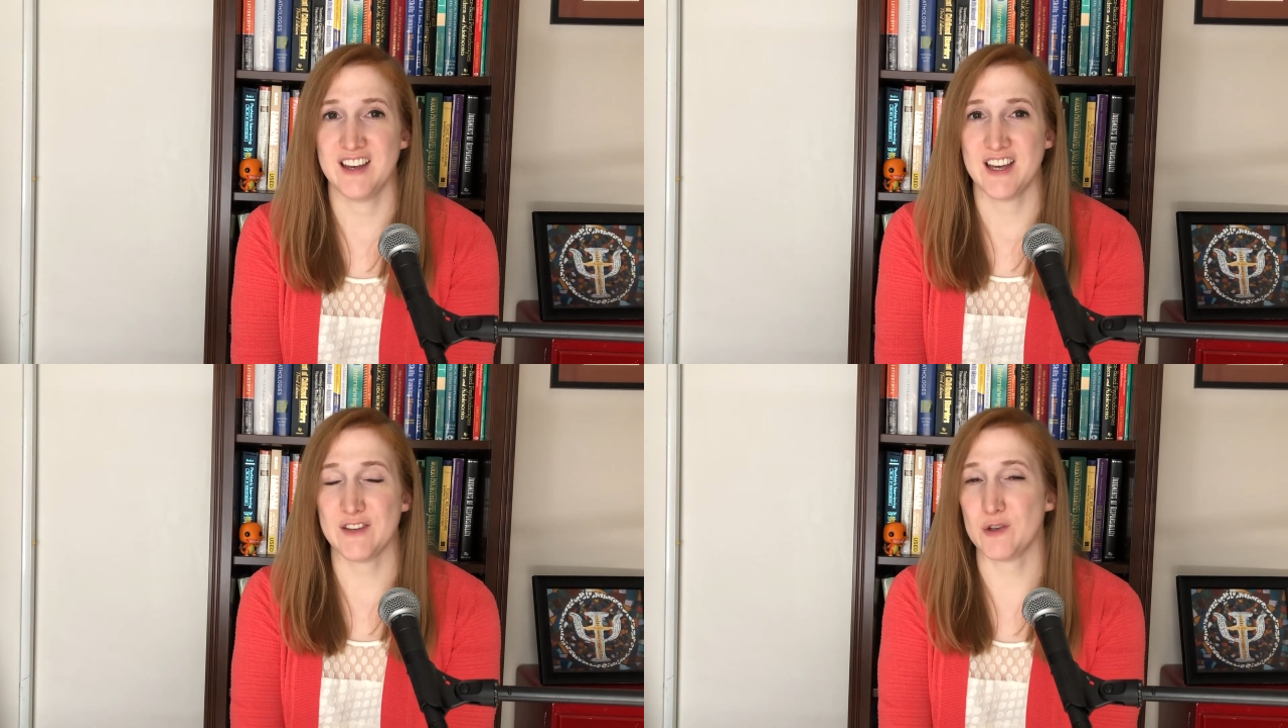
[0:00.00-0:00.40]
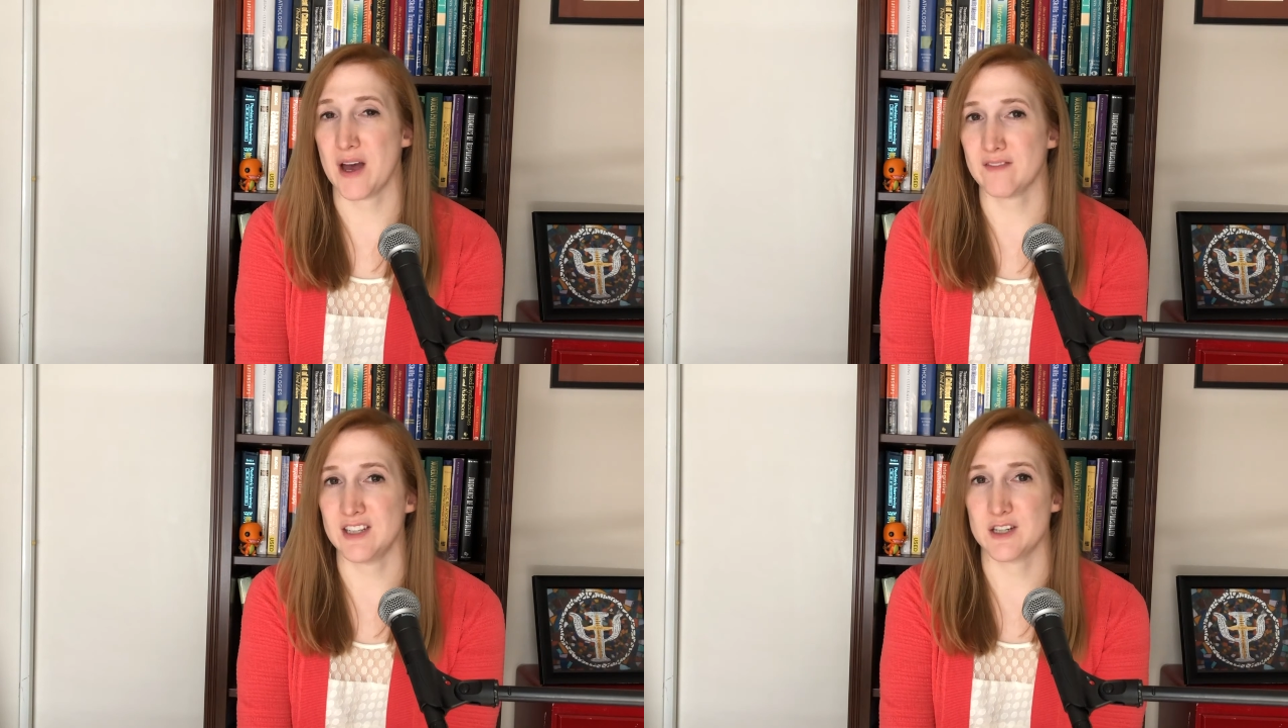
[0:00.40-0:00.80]
if you
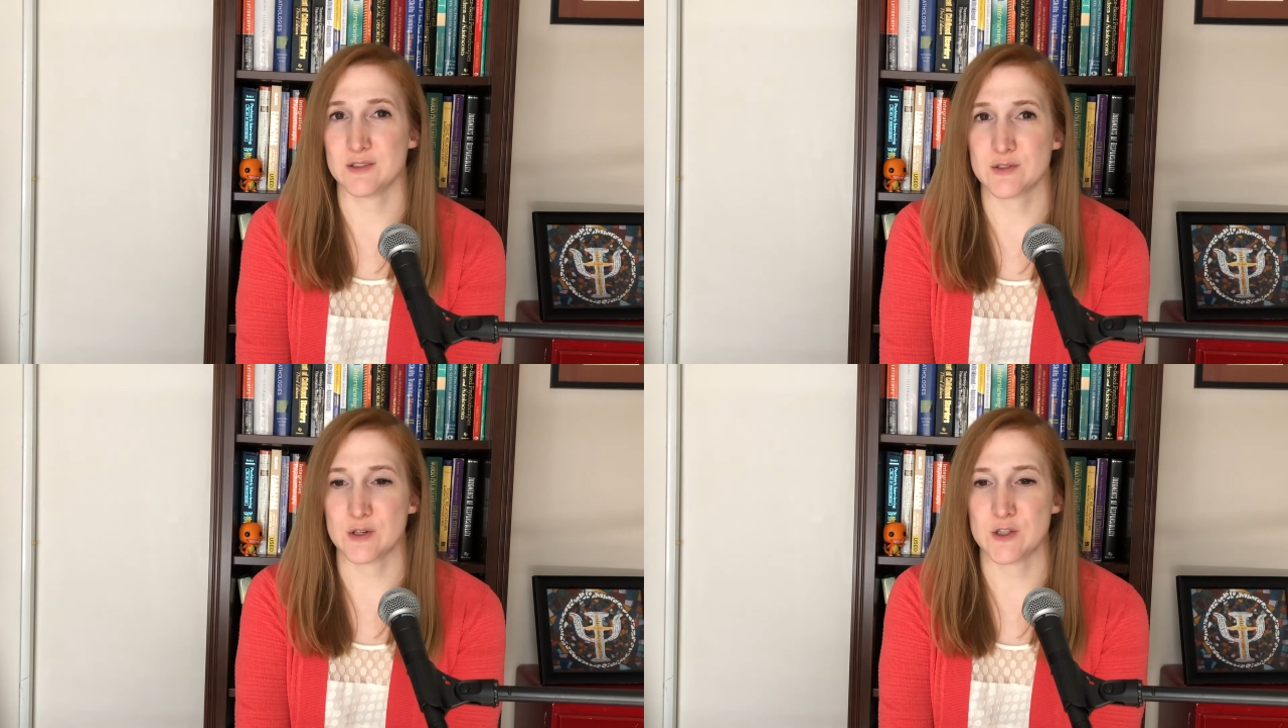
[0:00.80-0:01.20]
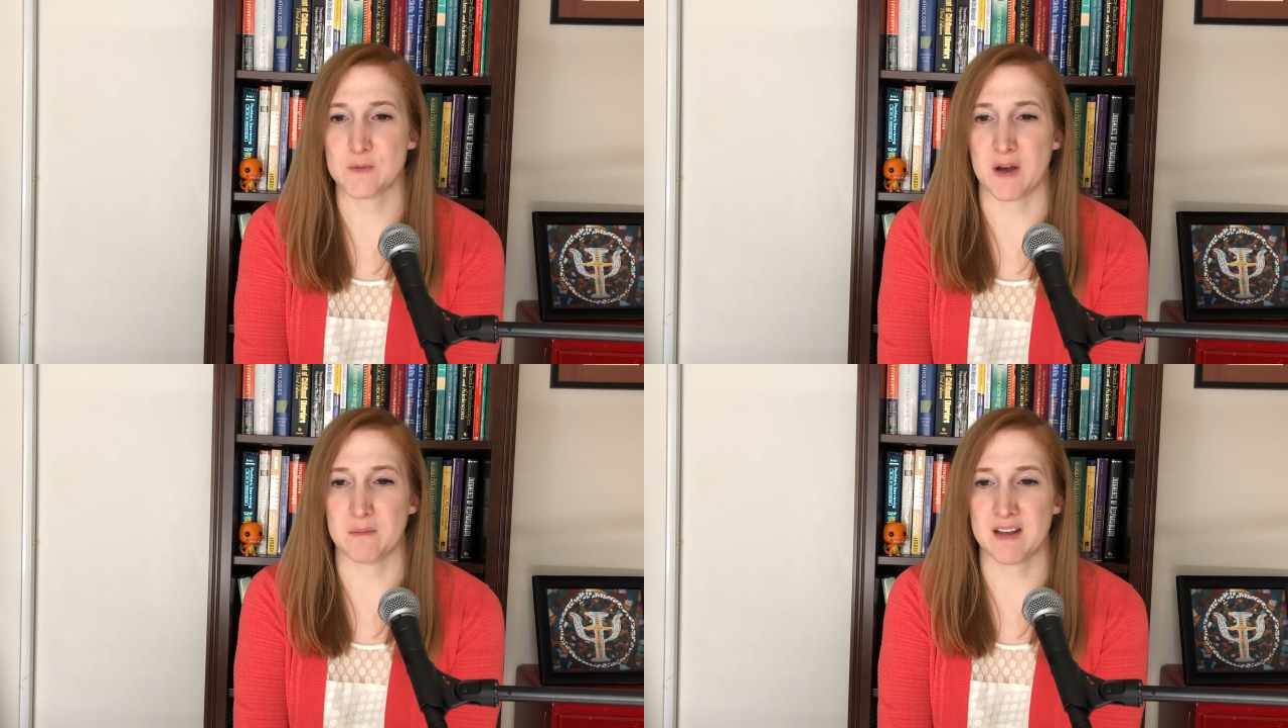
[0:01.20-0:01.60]
have any concerns
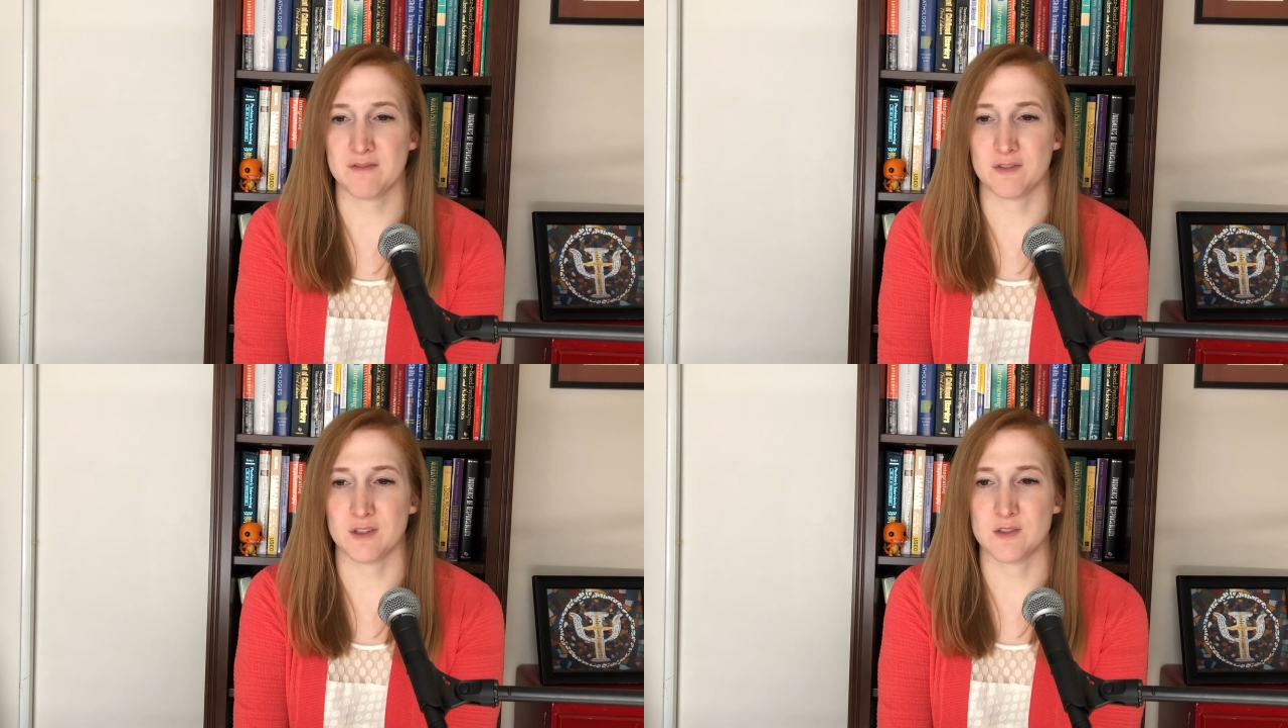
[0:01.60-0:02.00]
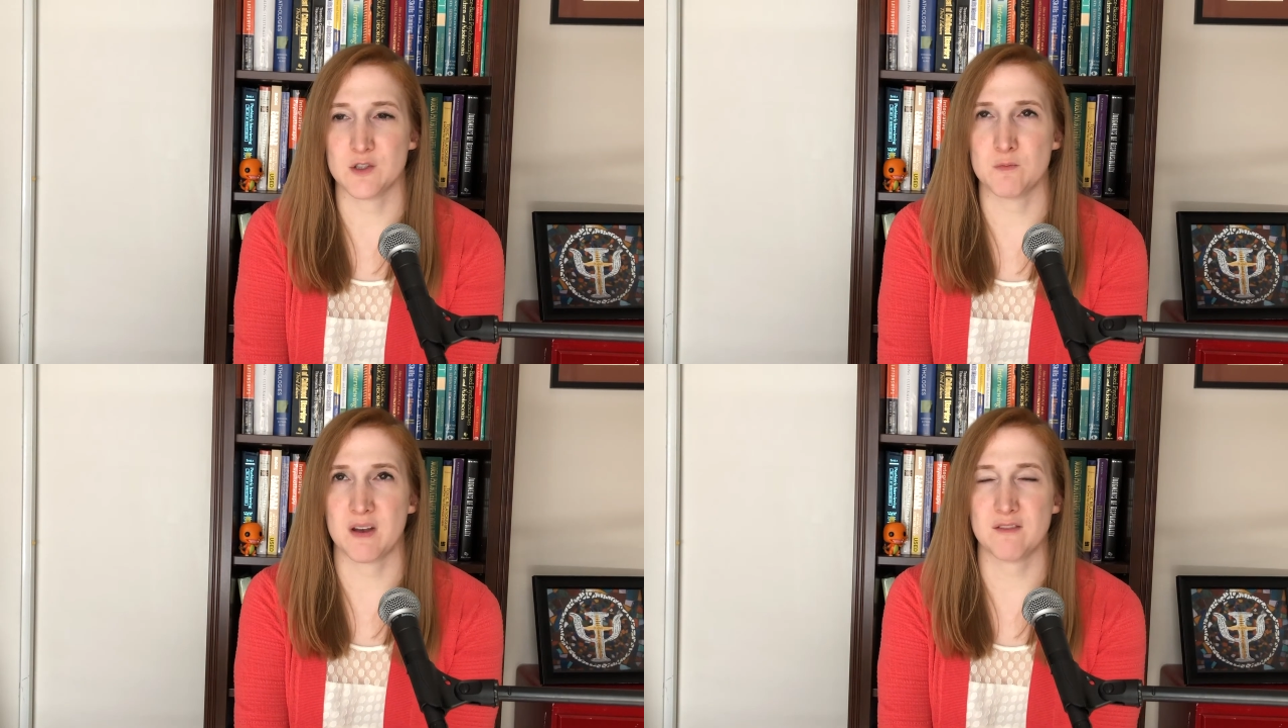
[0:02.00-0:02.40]
about mindfulness,
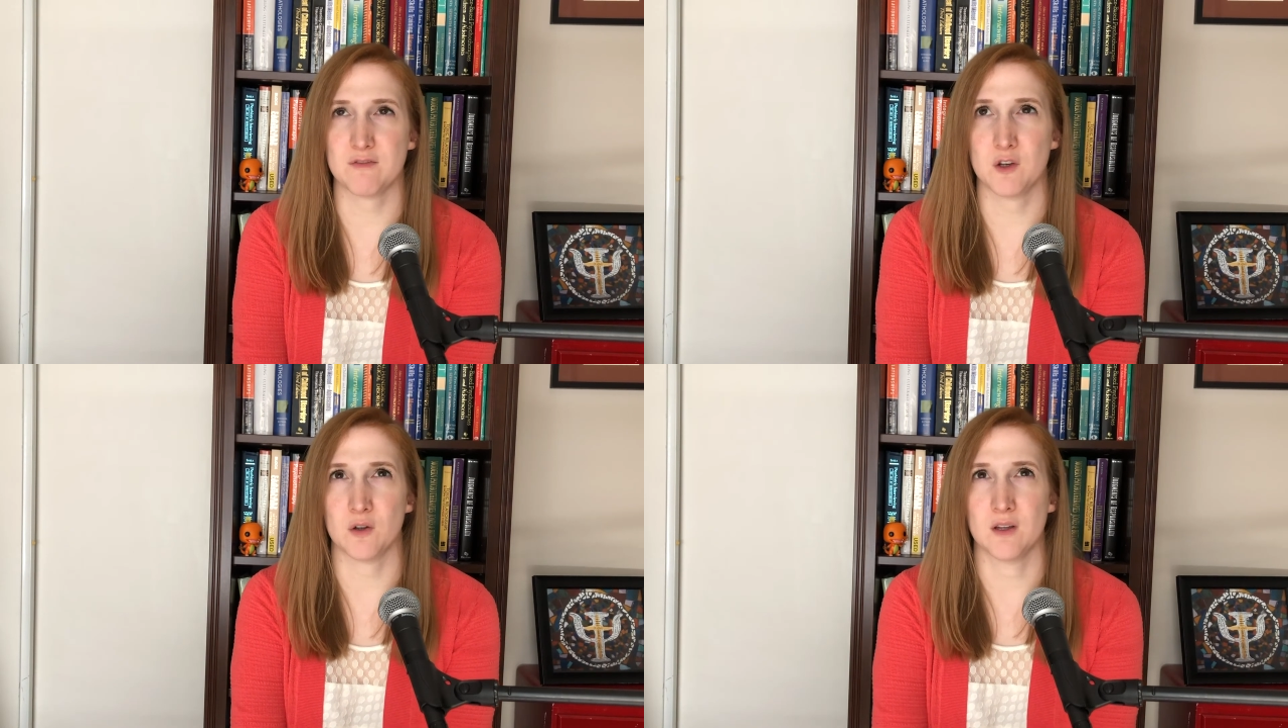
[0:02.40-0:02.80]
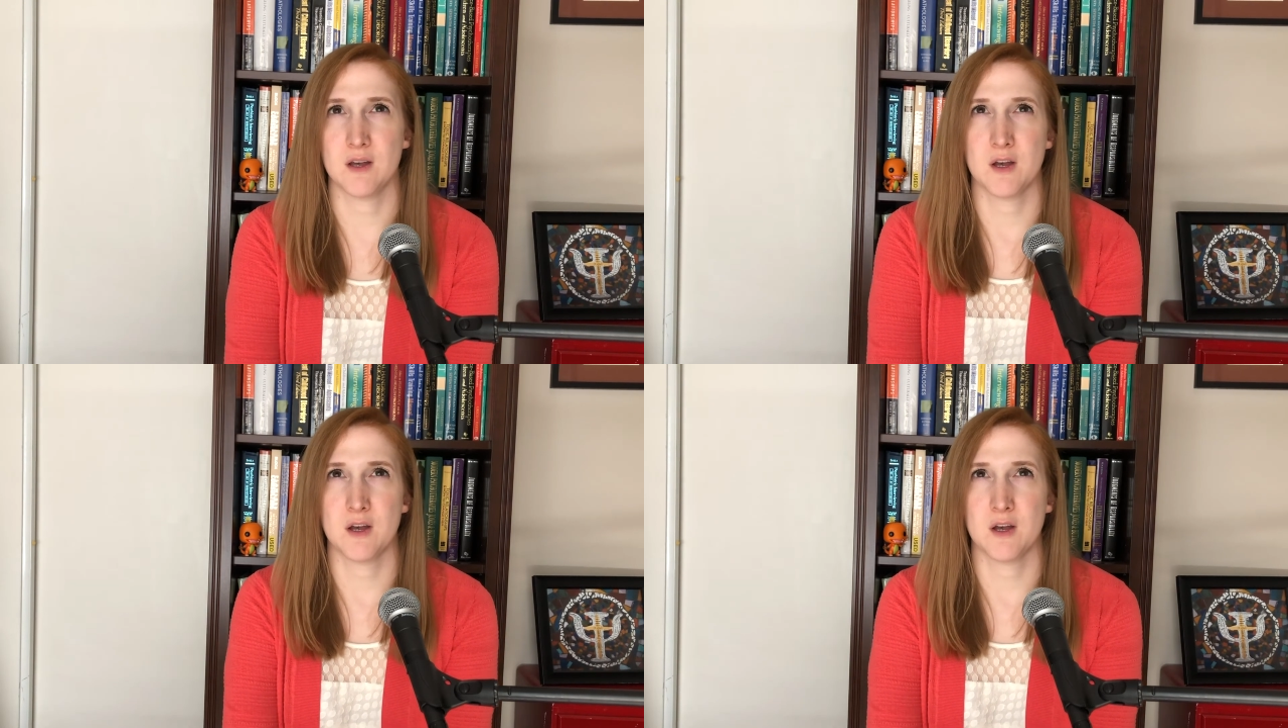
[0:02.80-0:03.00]
you might feel